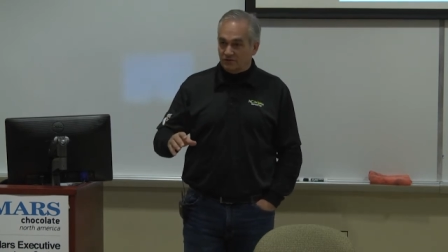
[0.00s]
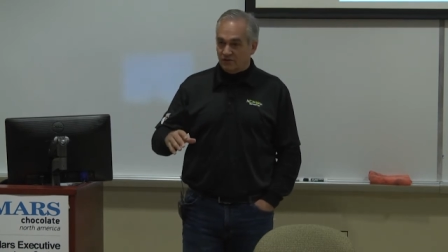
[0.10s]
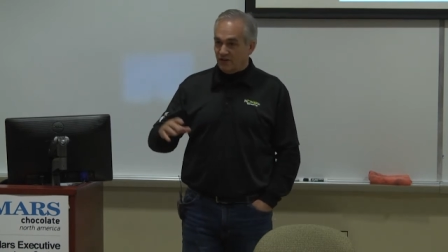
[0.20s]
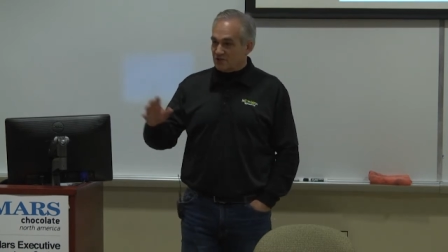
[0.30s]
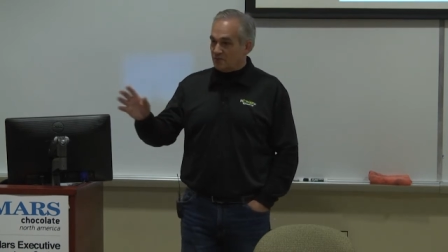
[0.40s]

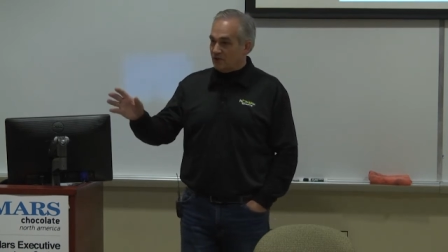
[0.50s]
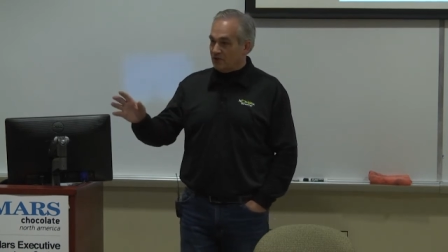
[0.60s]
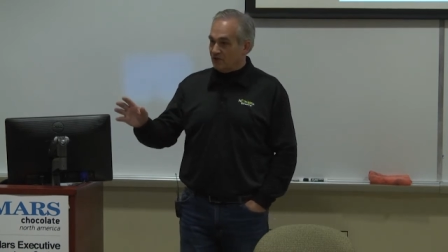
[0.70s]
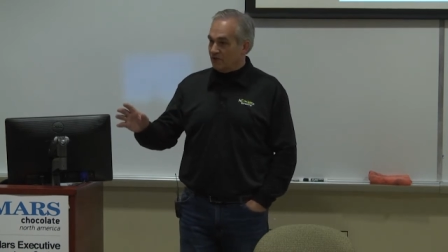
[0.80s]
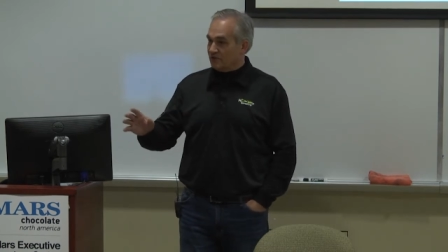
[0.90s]
her
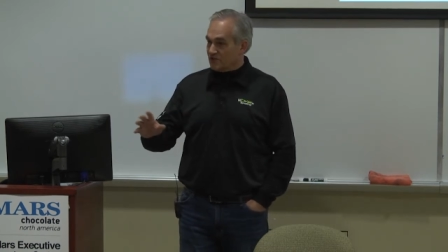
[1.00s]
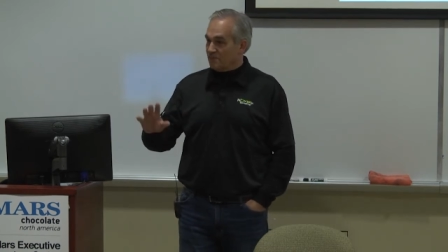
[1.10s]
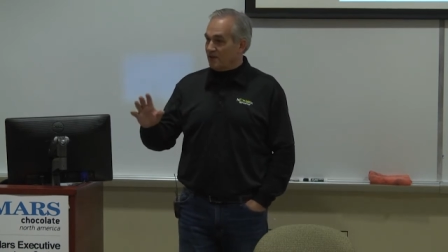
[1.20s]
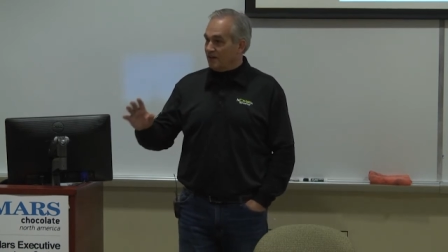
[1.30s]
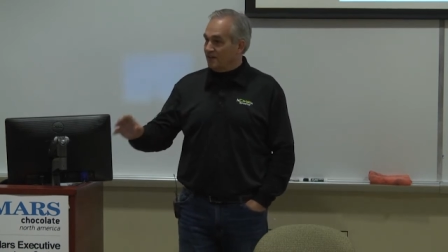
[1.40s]
husband or
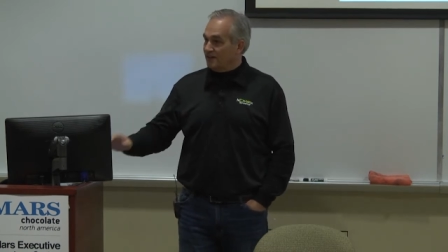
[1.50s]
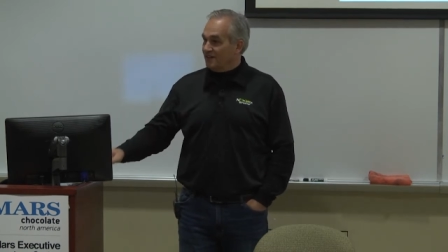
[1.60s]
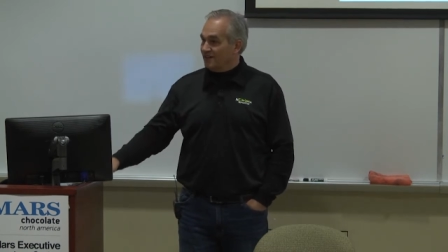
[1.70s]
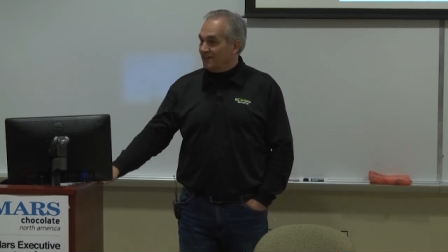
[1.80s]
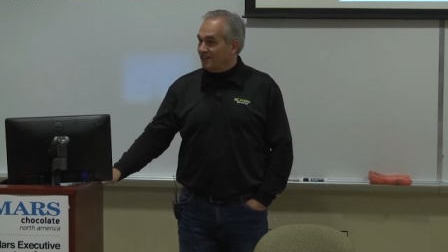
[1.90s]
something.
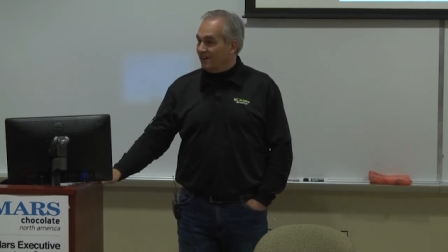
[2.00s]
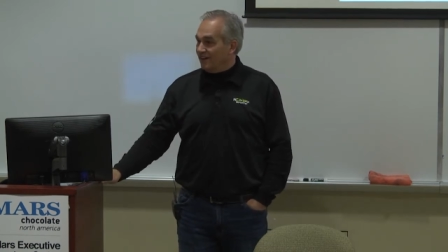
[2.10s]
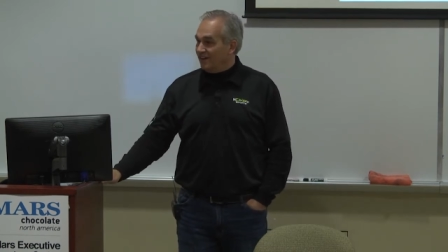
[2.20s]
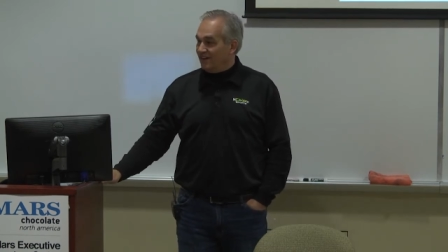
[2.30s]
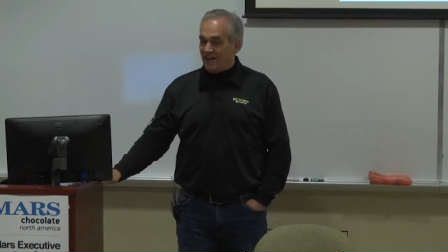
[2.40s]

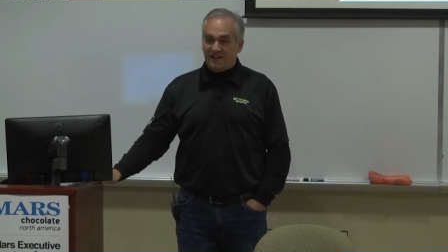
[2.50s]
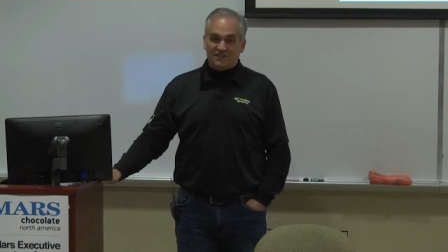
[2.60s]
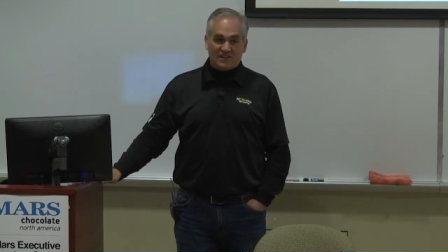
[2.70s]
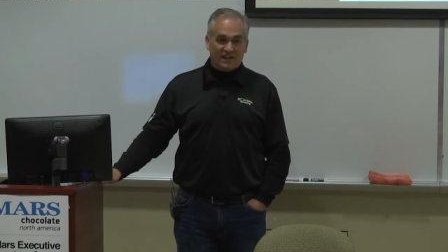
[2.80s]
Uh, Anne is